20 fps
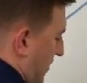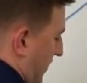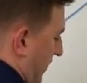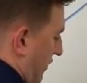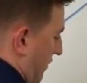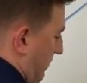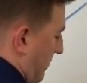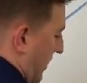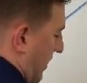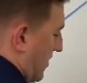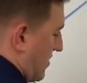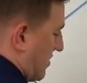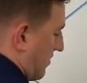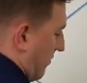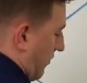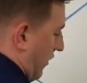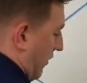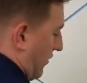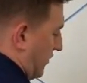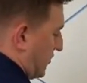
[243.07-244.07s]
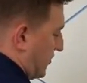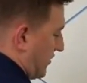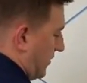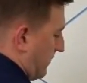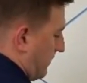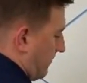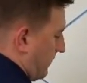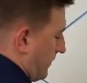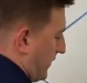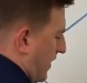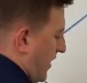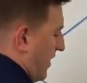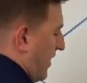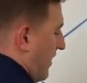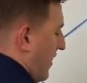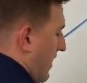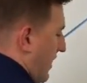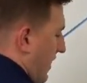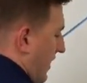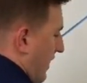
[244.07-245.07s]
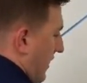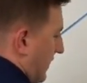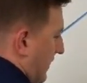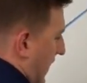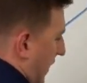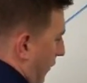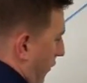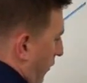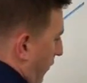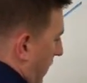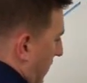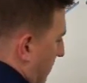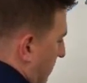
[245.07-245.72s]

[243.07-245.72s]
here being submerged. Now when we